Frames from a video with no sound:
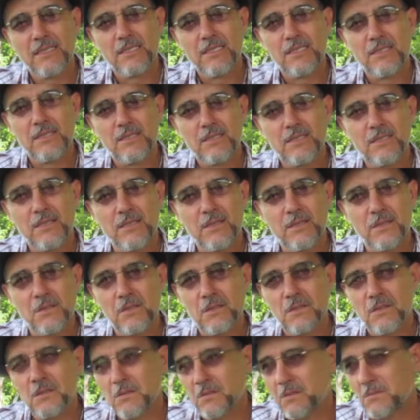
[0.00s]

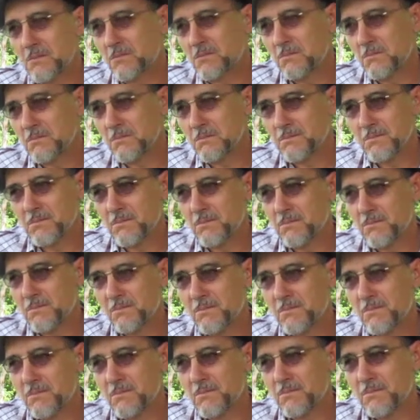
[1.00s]
So
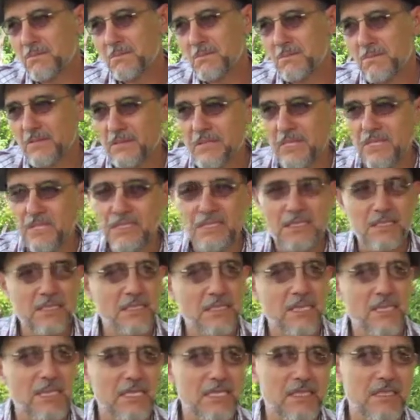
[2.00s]
10
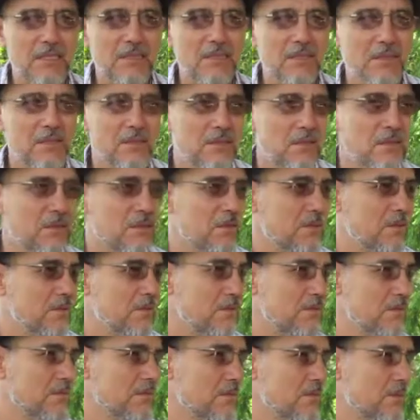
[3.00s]
years later or
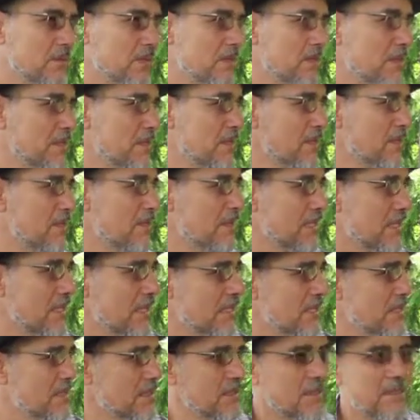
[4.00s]
7 years
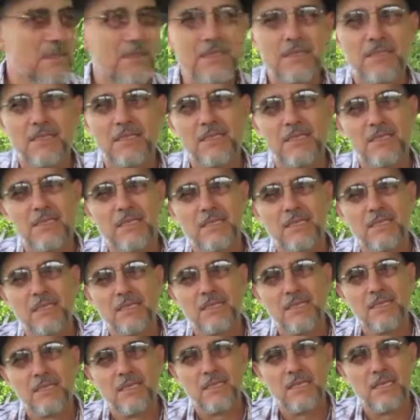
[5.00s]
later
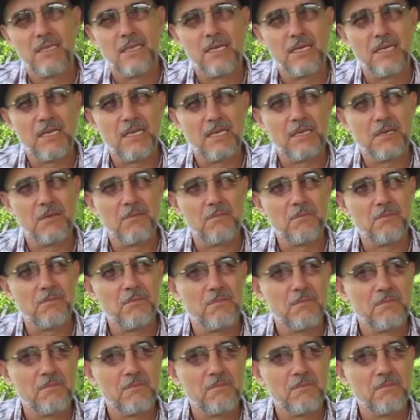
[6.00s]
um,